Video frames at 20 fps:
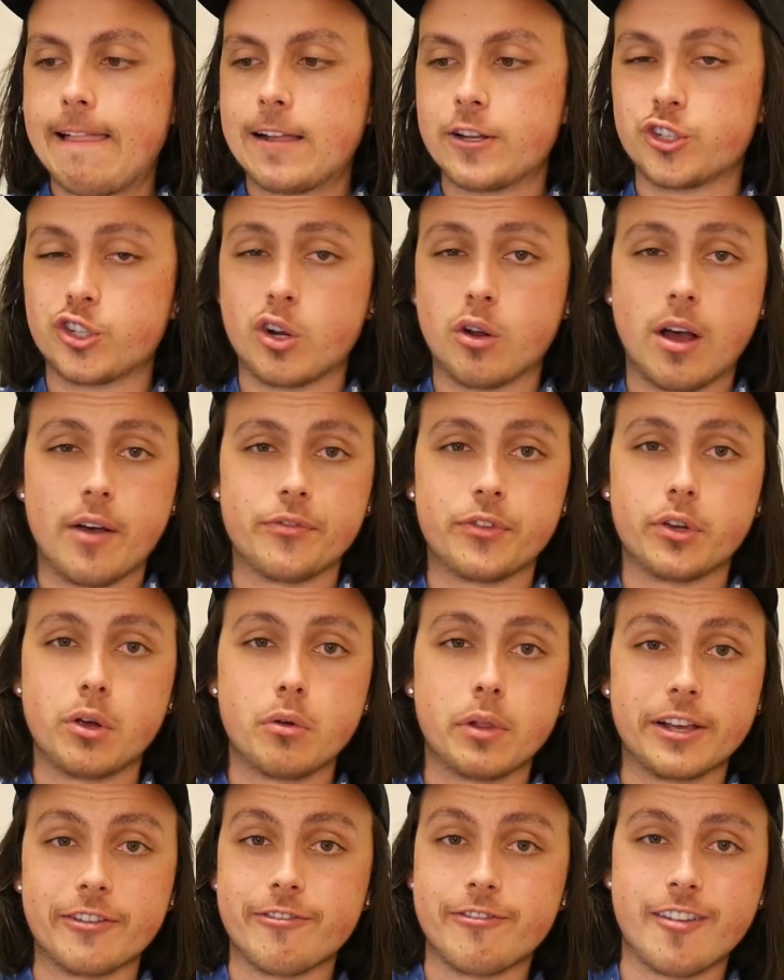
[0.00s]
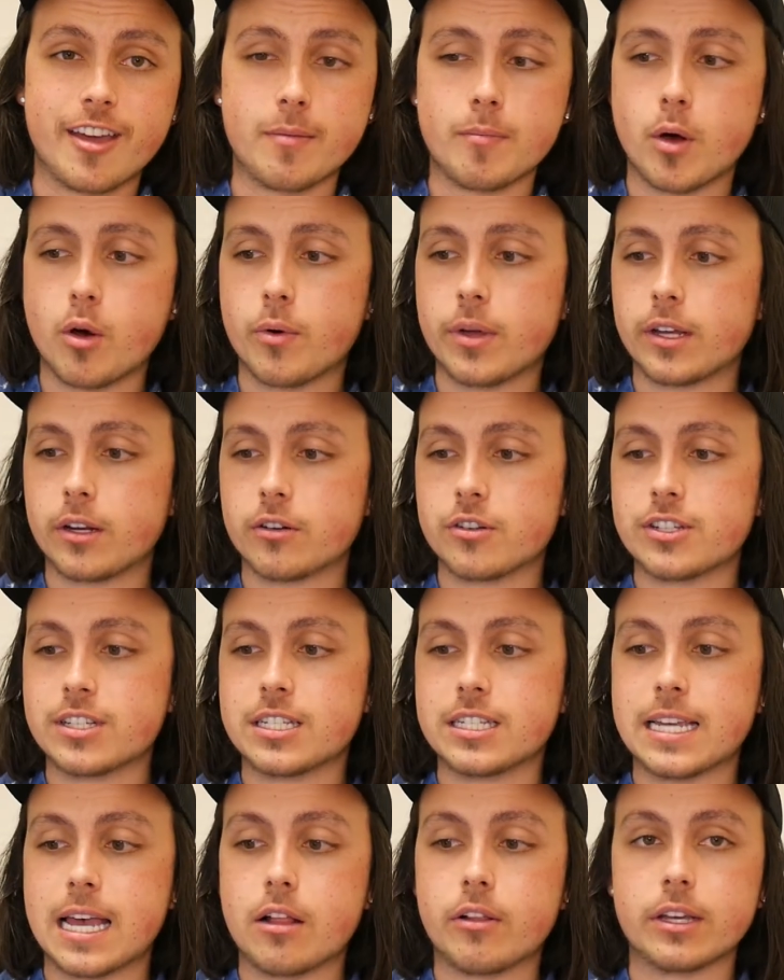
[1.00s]
So you don't have to go like Venmoing or
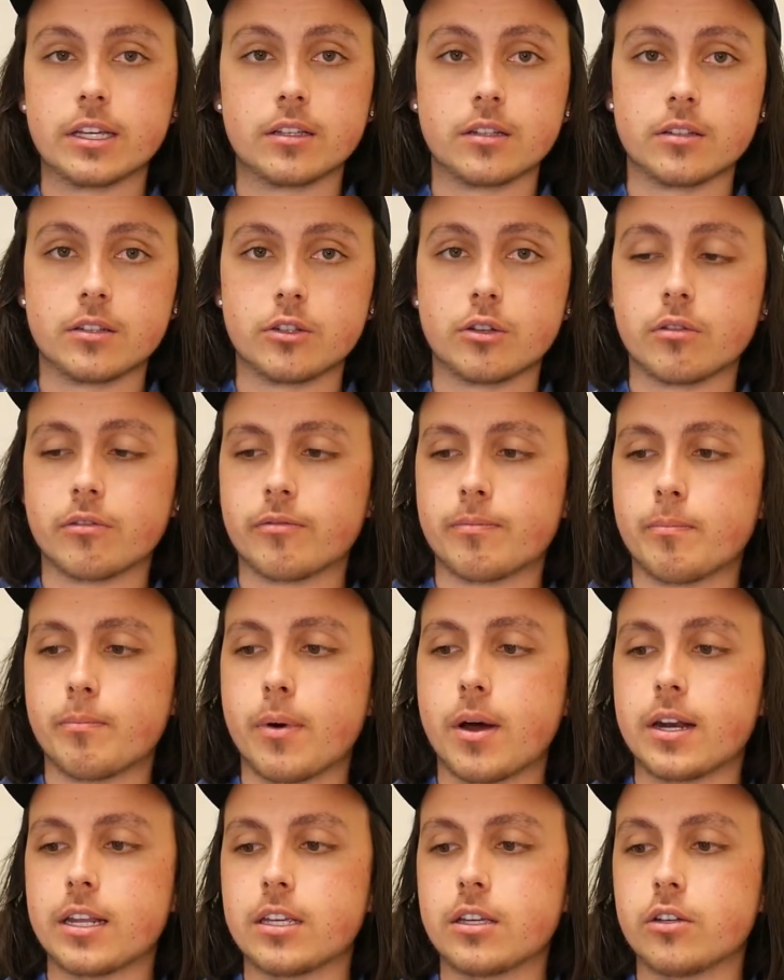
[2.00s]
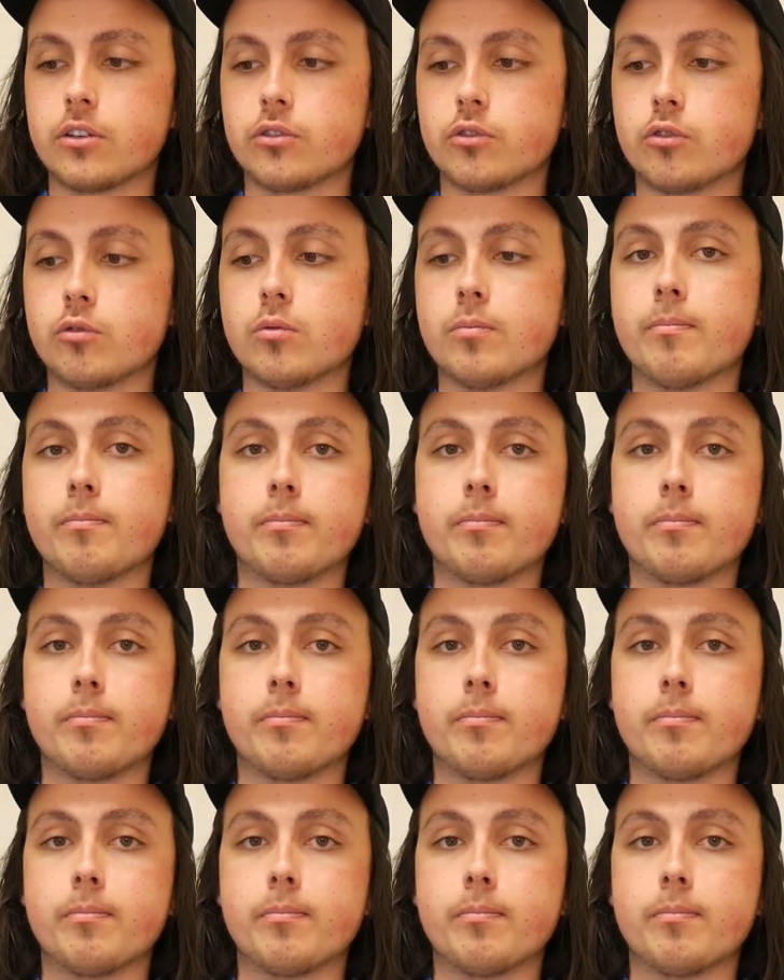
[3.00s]
Zelling your buddy who